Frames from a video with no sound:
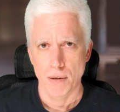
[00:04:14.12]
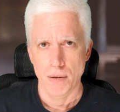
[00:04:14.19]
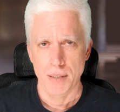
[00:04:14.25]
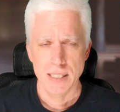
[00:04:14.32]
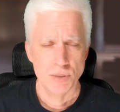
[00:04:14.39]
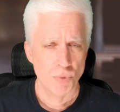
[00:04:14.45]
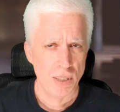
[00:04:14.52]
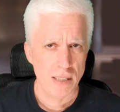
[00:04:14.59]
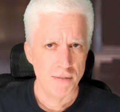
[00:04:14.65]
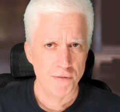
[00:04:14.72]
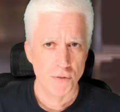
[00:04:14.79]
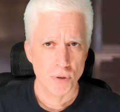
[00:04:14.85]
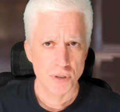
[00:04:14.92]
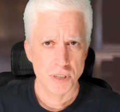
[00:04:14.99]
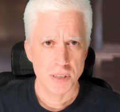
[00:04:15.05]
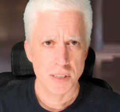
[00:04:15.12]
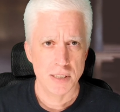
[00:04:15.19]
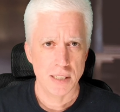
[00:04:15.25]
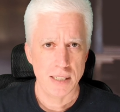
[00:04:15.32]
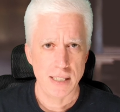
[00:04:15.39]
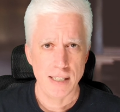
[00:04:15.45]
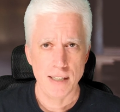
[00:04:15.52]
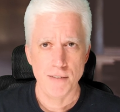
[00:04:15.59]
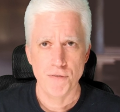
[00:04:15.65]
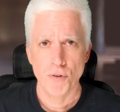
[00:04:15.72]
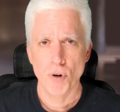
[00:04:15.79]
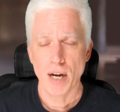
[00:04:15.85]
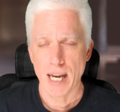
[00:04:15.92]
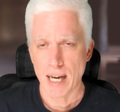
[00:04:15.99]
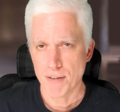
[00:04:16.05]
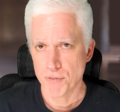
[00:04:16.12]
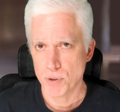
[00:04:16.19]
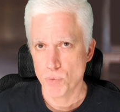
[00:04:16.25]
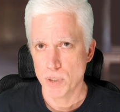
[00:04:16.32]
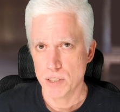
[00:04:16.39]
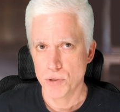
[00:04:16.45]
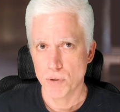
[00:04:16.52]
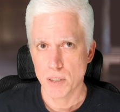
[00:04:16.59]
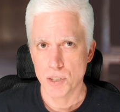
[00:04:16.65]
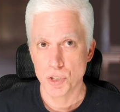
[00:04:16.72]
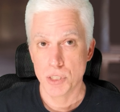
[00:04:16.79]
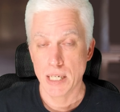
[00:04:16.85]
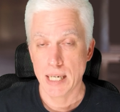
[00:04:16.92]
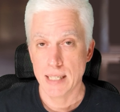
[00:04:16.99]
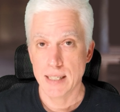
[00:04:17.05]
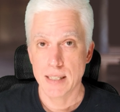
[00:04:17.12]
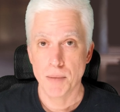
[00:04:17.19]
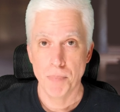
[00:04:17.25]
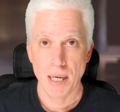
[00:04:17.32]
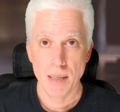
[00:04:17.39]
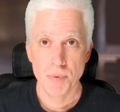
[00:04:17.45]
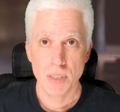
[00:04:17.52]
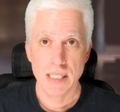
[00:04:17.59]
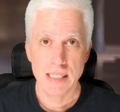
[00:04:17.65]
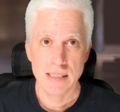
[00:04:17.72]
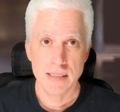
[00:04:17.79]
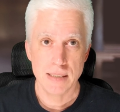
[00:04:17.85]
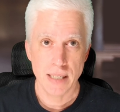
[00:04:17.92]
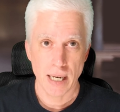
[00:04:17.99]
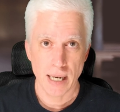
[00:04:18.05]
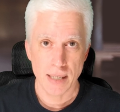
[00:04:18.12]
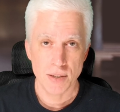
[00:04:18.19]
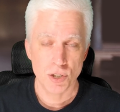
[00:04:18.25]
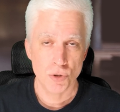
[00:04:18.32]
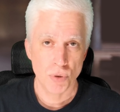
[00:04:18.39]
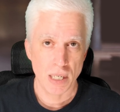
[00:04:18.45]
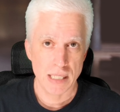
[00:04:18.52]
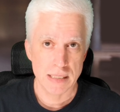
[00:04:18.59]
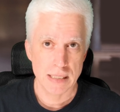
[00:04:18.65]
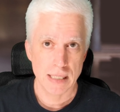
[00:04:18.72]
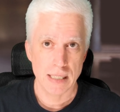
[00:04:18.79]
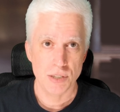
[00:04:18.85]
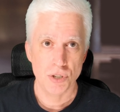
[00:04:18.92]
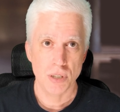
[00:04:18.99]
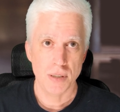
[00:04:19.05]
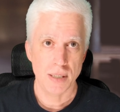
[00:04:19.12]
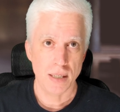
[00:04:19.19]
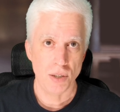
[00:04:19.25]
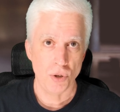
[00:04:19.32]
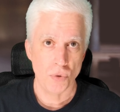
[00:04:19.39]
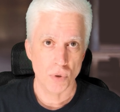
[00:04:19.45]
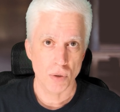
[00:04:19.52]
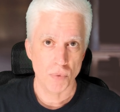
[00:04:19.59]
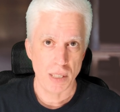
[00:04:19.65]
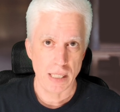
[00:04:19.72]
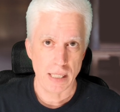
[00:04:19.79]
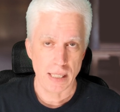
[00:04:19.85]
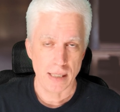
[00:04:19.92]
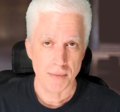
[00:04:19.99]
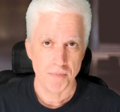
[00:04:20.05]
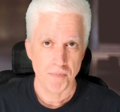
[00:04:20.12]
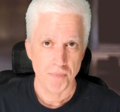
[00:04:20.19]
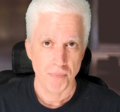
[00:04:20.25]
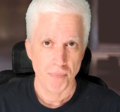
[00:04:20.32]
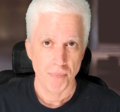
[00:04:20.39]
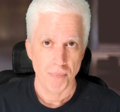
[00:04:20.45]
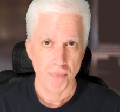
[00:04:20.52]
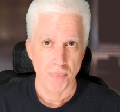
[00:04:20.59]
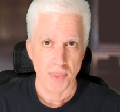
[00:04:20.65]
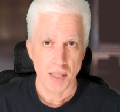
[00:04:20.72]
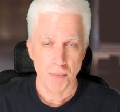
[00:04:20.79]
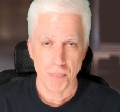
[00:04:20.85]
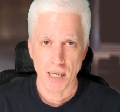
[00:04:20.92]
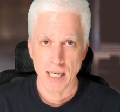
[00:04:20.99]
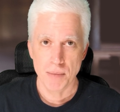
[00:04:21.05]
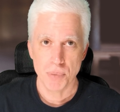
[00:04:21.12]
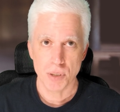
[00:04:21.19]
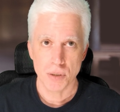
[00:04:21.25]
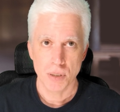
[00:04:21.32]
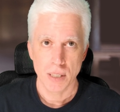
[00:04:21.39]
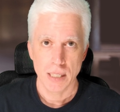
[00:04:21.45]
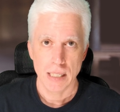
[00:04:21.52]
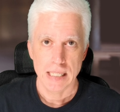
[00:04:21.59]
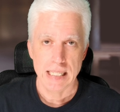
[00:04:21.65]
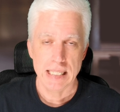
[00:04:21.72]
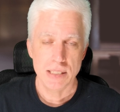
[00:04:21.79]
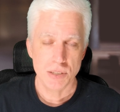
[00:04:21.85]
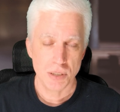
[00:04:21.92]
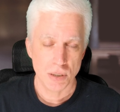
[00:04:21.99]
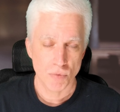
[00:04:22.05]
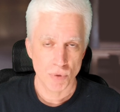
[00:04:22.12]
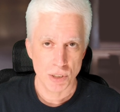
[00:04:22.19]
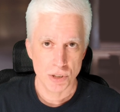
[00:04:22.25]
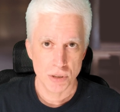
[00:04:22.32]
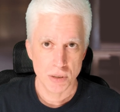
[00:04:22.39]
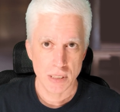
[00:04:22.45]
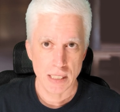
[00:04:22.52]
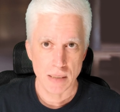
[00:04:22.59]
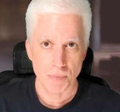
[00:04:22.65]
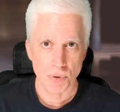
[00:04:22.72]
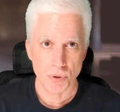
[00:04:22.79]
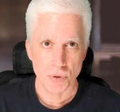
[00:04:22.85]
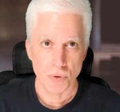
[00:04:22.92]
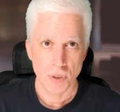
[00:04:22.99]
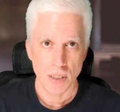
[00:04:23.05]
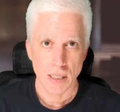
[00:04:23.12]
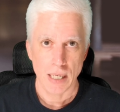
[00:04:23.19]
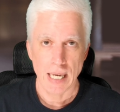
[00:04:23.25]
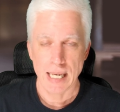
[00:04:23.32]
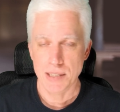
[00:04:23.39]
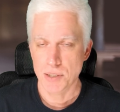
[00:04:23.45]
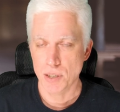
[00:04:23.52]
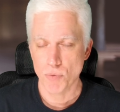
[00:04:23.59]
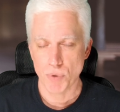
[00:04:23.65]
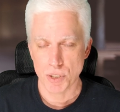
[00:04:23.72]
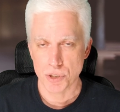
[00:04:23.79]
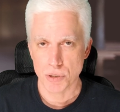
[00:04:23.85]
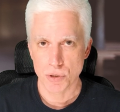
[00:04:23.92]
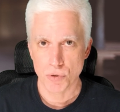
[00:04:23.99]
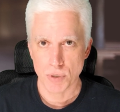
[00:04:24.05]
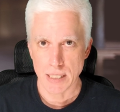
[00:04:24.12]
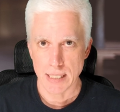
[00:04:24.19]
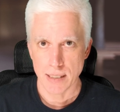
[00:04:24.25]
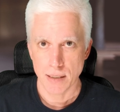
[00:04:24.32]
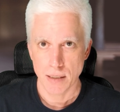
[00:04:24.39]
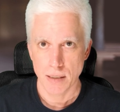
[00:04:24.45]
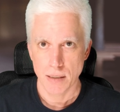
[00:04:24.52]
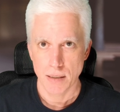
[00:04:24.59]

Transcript: This reinforces the need for everyone to understand that the Bible is not the translation that you are reading. The Bible is the original Hebrew and the original Greek.